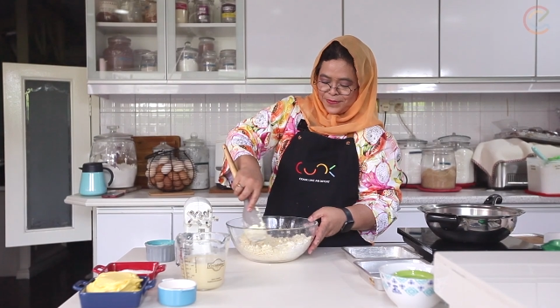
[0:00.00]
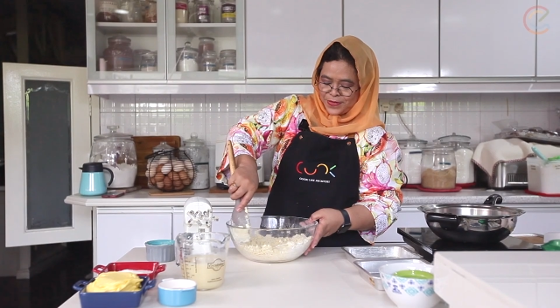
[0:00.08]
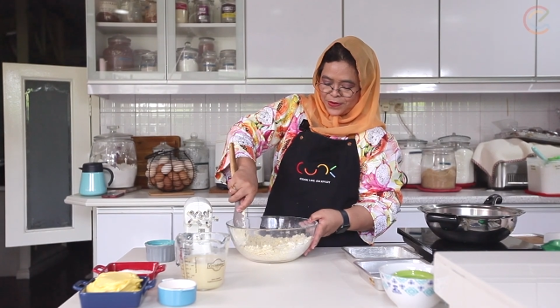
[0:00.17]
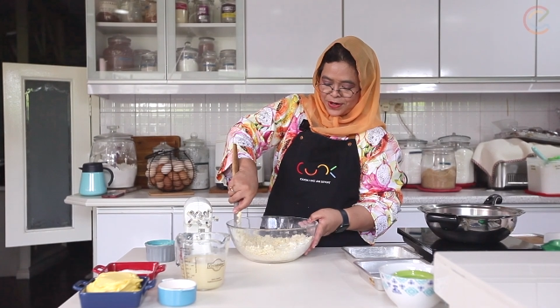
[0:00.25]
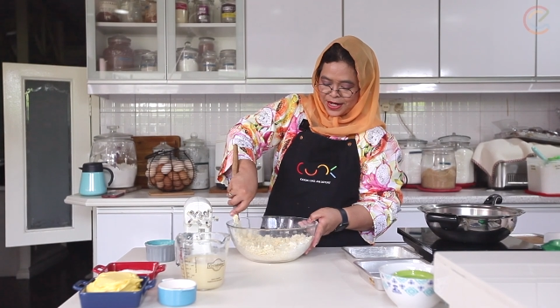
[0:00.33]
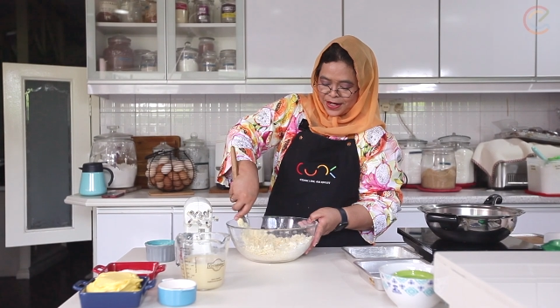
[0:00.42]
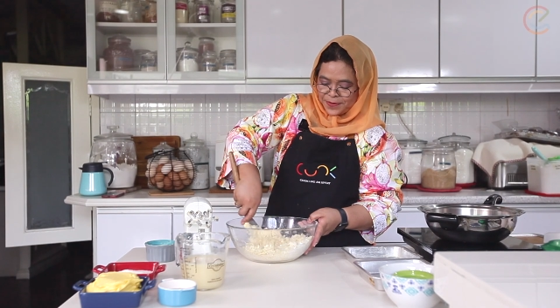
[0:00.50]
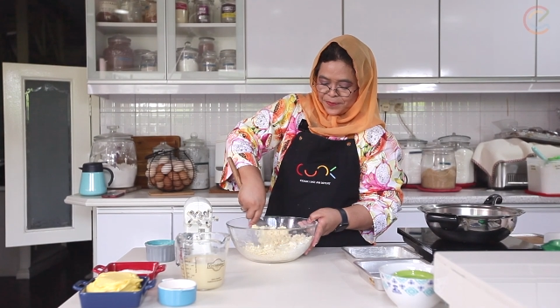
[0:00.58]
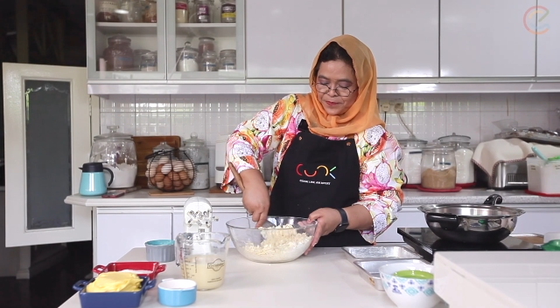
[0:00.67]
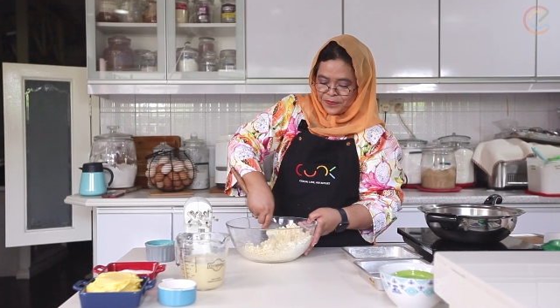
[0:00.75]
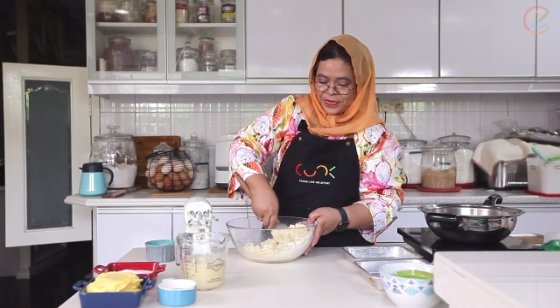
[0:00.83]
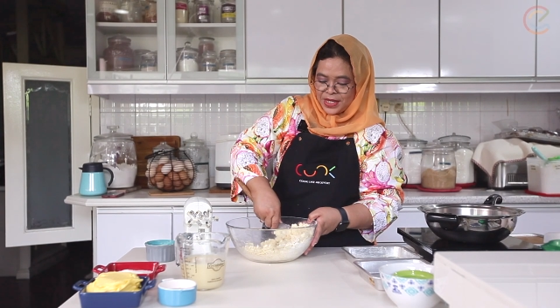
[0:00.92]
Alright,
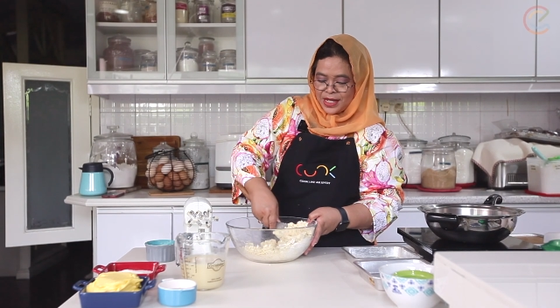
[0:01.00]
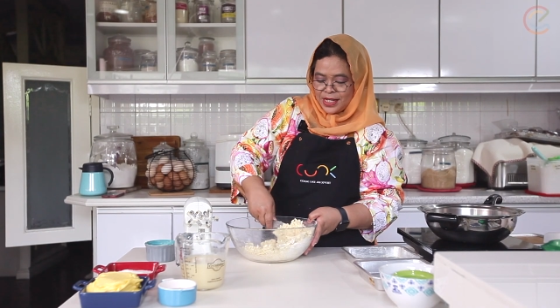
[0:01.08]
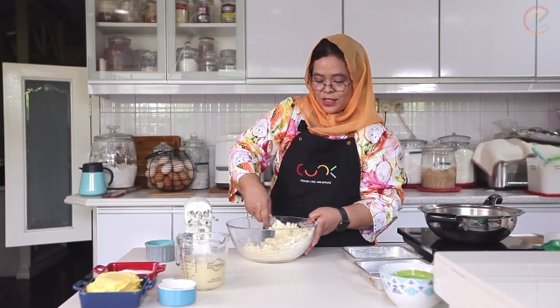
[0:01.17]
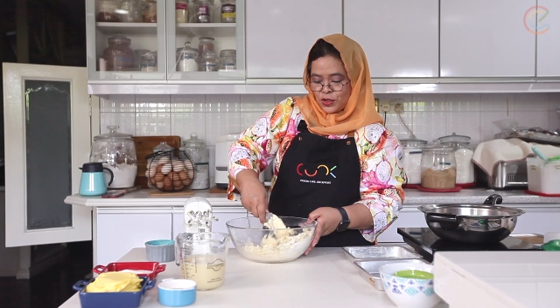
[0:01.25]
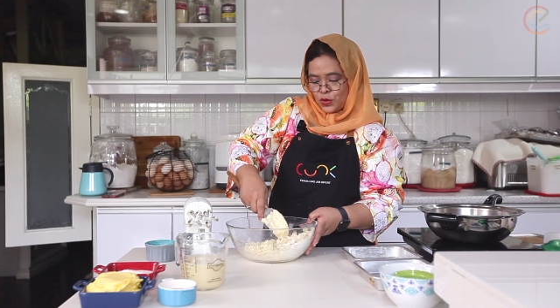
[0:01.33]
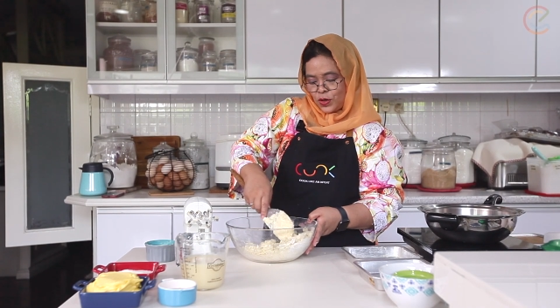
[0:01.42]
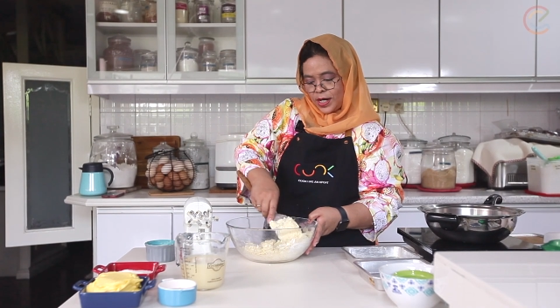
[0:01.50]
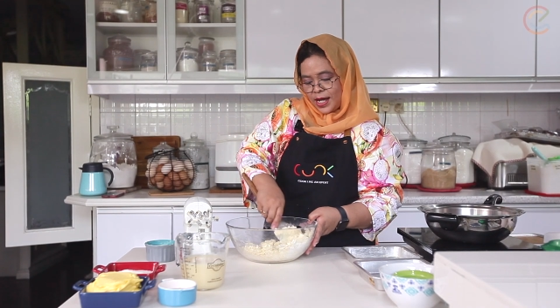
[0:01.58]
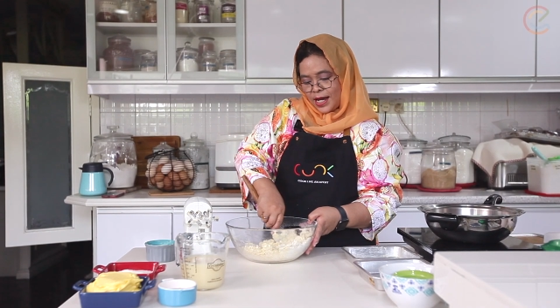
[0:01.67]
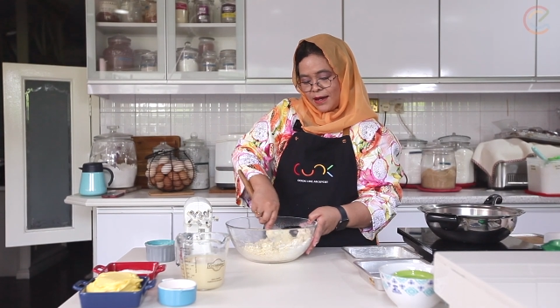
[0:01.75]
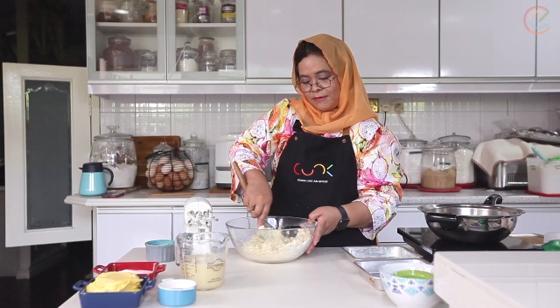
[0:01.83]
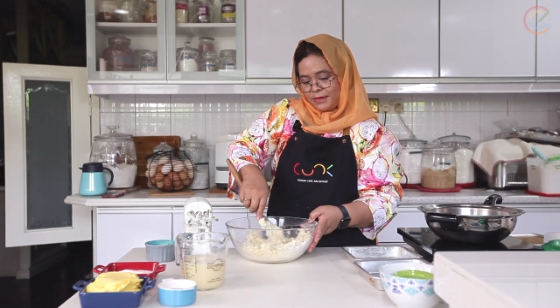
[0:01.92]
so
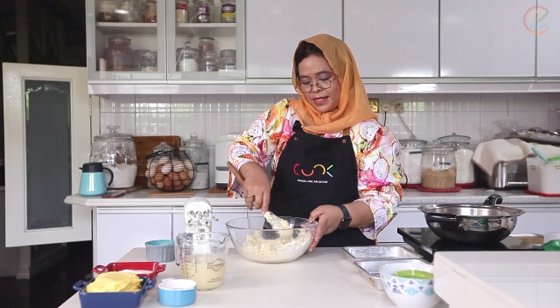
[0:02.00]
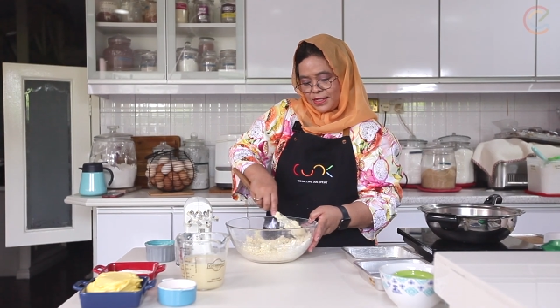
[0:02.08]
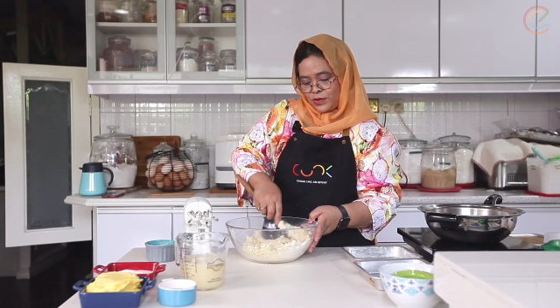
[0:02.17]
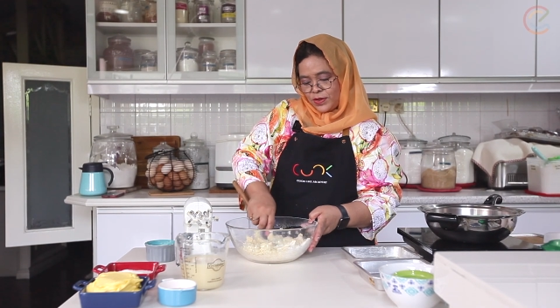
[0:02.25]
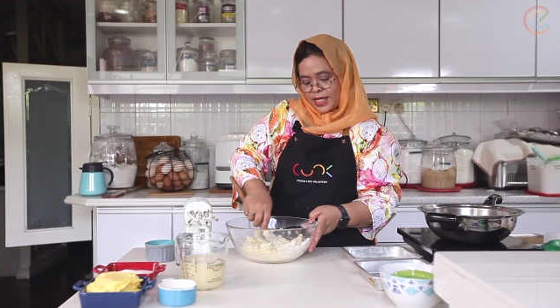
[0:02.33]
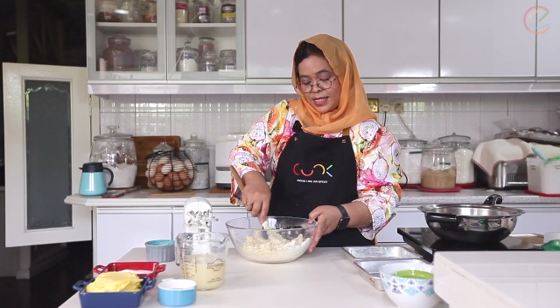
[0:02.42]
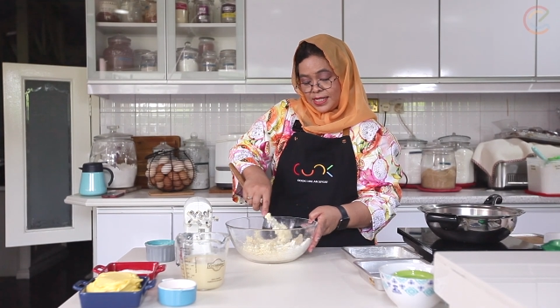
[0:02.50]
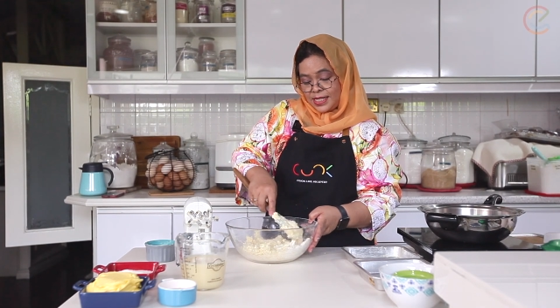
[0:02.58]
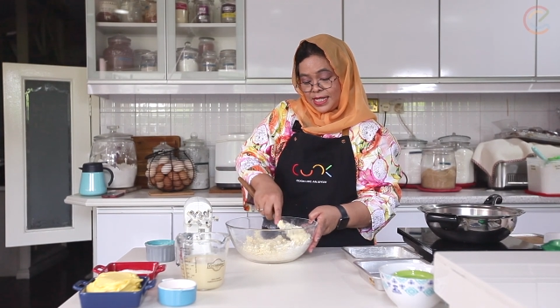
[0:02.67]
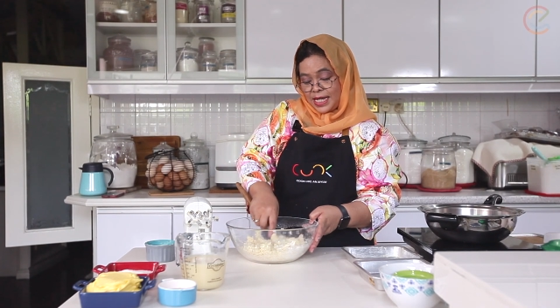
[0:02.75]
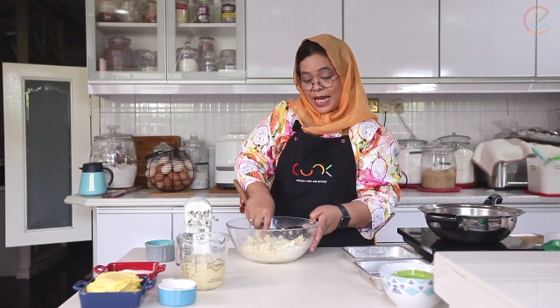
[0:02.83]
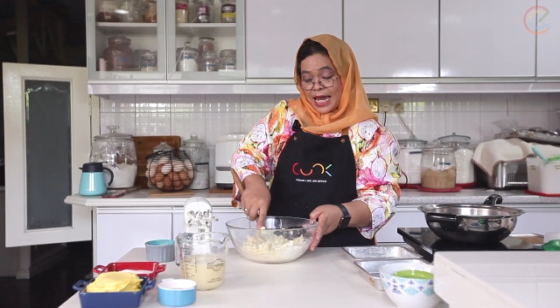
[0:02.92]
now as you can
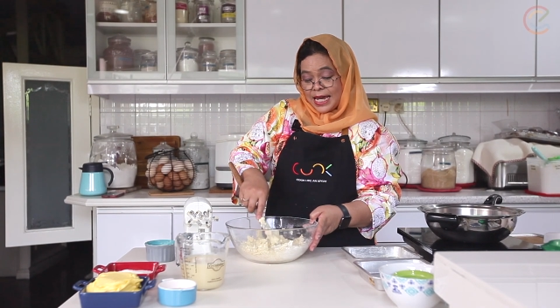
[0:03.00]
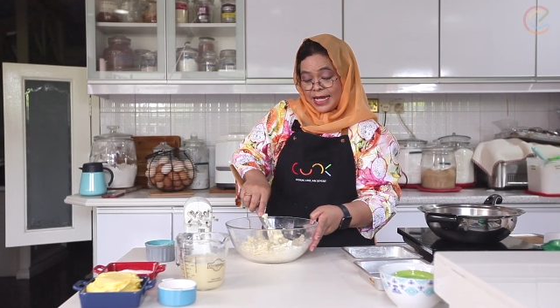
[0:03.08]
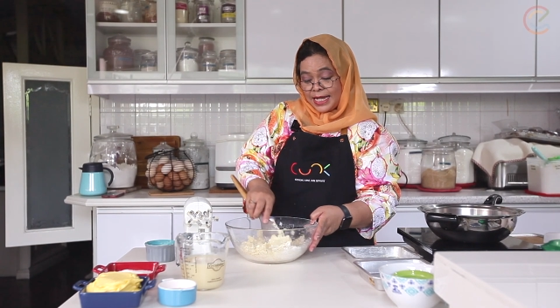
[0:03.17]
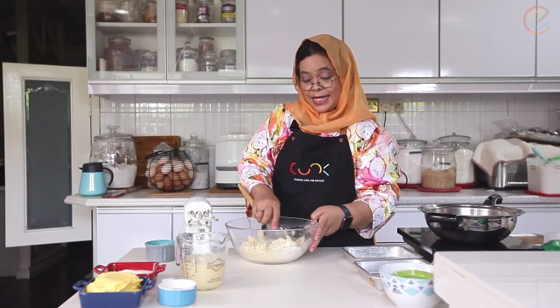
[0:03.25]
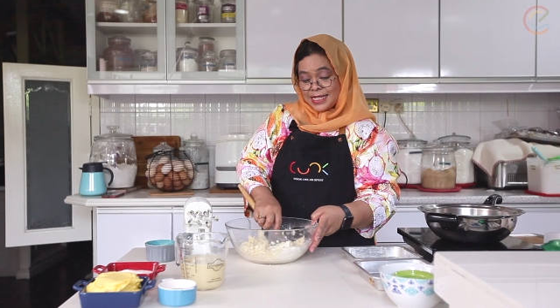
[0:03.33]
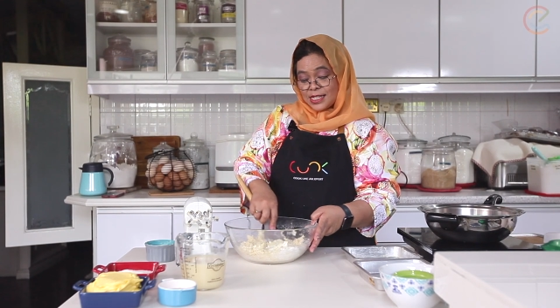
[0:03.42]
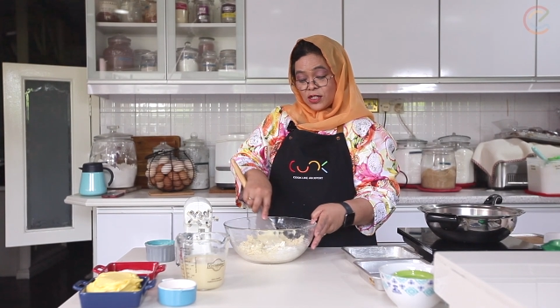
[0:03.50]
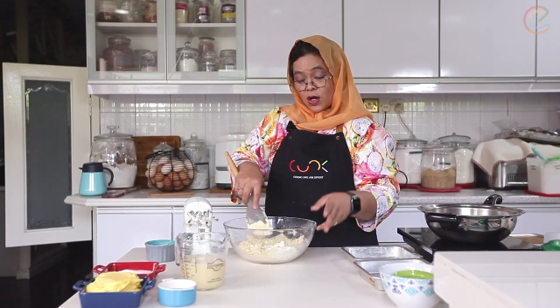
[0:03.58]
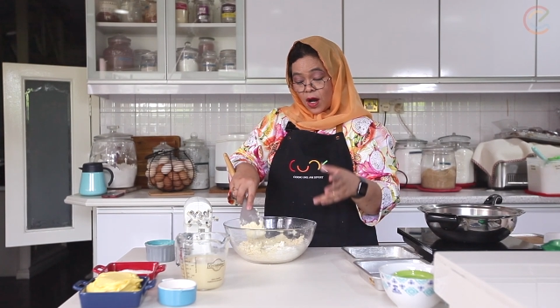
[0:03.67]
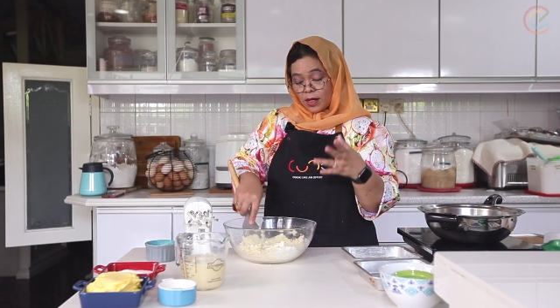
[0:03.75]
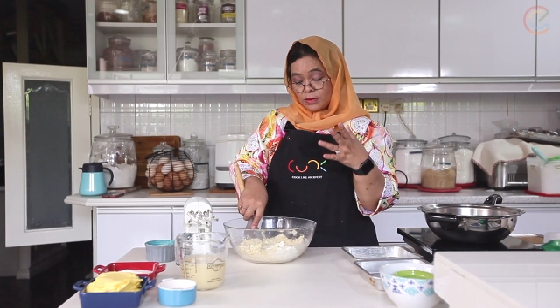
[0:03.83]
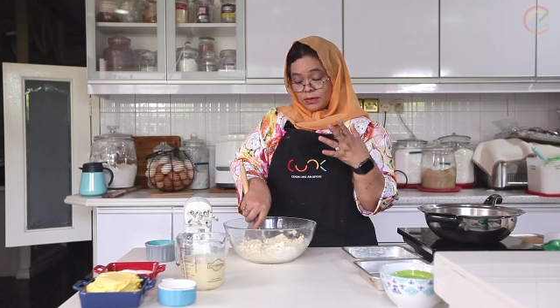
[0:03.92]
see, it's
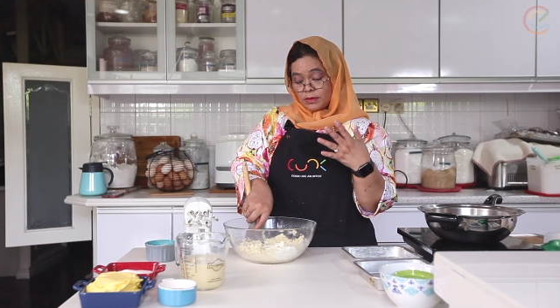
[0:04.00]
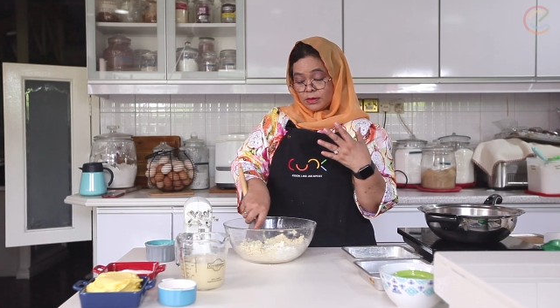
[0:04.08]
not